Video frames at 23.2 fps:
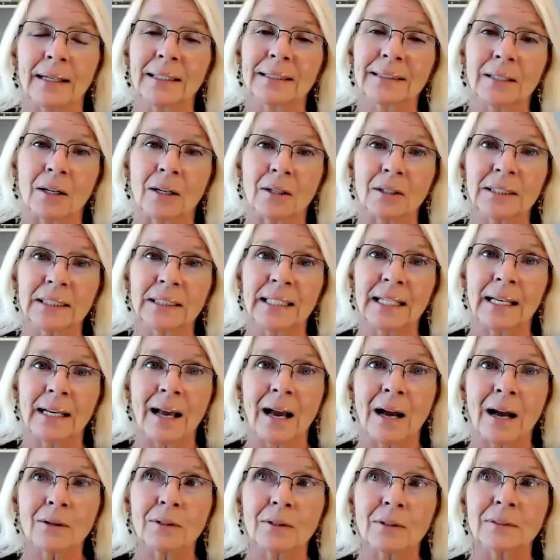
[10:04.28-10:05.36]
and it's hard to get
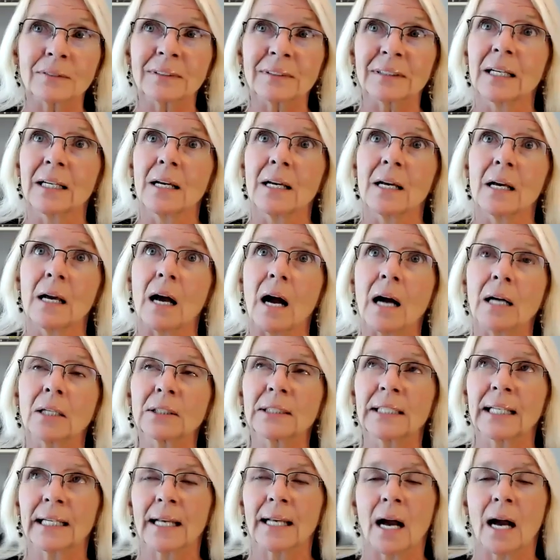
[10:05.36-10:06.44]
out
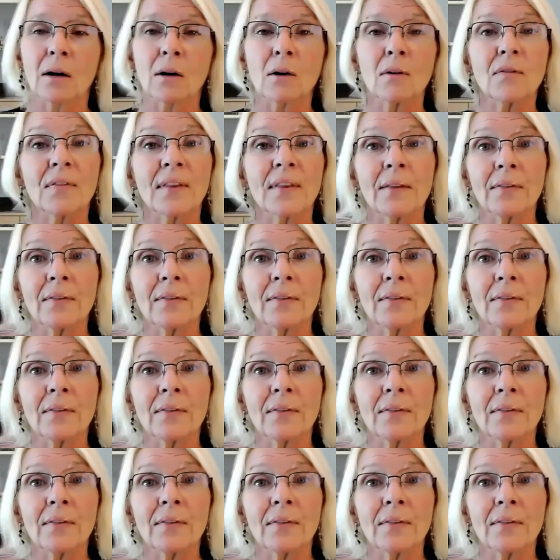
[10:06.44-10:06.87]
of,